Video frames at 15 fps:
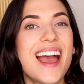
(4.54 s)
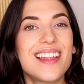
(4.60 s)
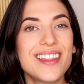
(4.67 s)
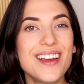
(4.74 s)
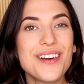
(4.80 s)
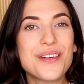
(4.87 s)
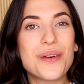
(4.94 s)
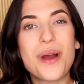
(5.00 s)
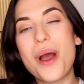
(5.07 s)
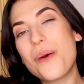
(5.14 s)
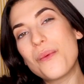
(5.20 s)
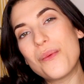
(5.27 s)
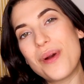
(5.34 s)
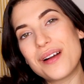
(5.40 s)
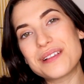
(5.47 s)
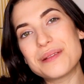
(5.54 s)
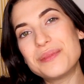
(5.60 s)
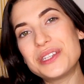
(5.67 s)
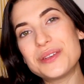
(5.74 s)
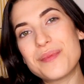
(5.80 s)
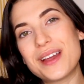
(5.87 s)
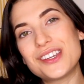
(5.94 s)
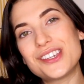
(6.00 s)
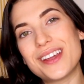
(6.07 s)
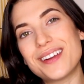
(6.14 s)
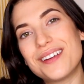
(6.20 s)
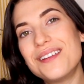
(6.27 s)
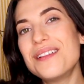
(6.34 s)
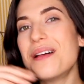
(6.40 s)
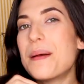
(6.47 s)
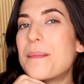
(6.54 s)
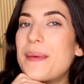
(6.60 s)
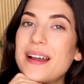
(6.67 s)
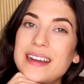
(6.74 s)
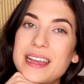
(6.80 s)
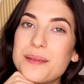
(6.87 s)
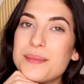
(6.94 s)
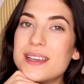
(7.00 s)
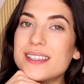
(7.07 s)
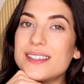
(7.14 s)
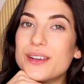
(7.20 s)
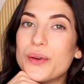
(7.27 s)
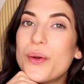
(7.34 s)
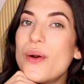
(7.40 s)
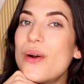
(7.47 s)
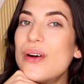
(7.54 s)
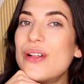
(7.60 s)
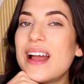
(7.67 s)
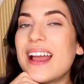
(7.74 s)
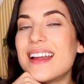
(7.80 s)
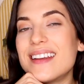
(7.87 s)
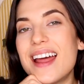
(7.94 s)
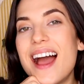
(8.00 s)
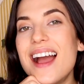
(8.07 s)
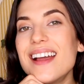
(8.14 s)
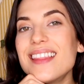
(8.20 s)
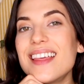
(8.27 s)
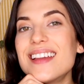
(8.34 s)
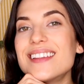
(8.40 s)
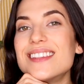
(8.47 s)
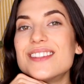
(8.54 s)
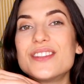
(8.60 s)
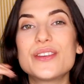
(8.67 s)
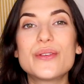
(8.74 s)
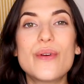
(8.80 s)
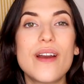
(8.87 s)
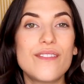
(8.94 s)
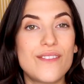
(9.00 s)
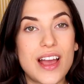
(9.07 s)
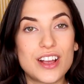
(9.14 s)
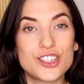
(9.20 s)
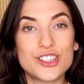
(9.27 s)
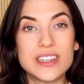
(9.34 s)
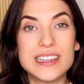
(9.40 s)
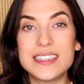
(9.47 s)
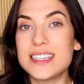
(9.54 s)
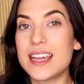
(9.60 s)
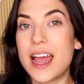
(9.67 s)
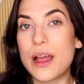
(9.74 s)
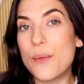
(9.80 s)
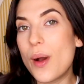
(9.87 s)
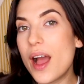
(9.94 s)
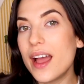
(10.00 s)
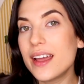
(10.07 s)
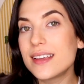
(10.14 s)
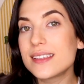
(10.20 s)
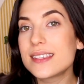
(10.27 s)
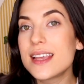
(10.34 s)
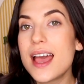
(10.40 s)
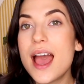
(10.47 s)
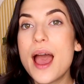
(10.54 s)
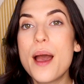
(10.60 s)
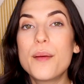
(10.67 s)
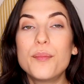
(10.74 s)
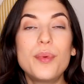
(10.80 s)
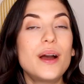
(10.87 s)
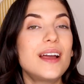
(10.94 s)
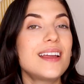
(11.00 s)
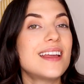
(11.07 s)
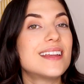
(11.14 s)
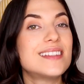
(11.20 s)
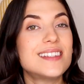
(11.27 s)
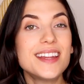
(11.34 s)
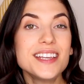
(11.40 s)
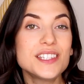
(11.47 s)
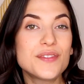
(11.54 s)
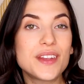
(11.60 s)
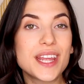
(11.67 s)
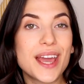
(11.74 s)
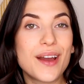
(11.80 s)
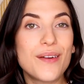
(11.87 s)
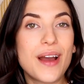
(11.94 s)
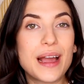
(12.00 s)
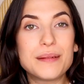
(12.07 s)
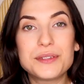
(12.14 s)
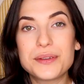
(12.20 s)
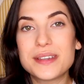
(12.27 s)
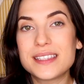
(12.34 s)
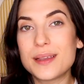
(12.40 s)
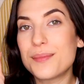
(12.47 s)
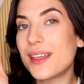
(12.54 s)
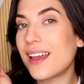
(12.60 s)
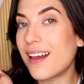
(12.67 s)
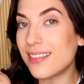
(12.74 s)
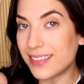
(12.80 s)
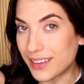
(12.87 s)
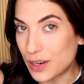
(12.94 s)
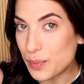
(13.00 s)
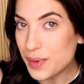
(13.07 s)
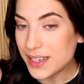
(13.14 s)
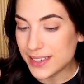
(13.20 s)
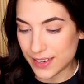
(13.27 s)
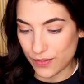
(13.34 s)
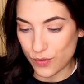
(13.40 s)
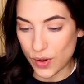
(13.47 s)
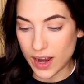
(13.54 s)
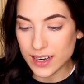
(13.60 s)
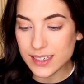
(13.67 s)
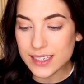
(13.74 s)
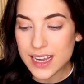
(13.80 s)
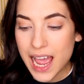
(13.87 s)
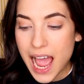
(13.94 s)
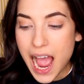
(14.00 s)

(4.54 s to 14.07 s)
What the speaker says: Hello, welcome to my channel. My name is Nicole and I like to do fashion DIYs, but in today's video I'm doing something a little bit different.